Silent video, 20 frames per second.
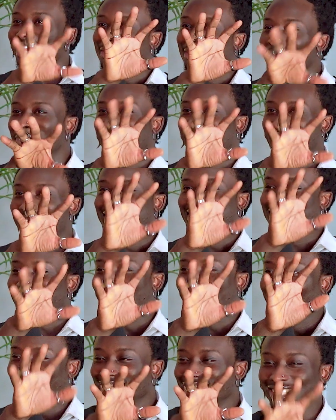be on
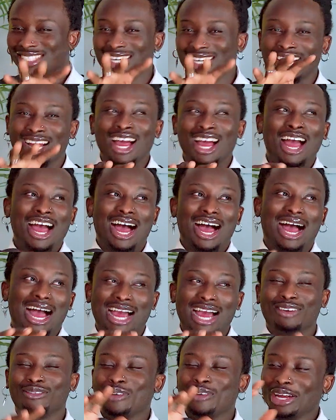stage,
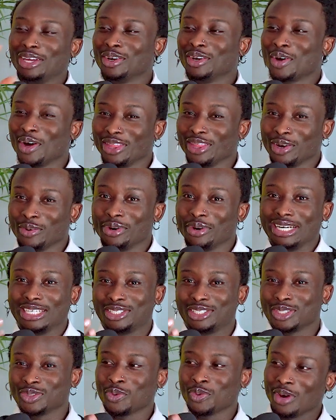and when you call the award, they
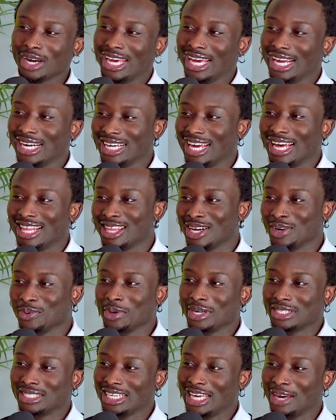just walk in, get the
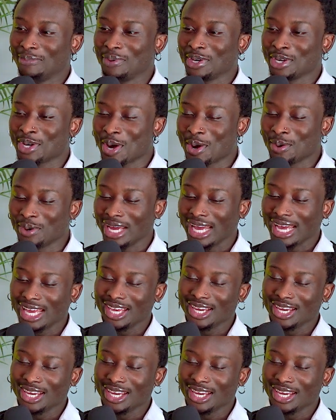awards, and keep it going.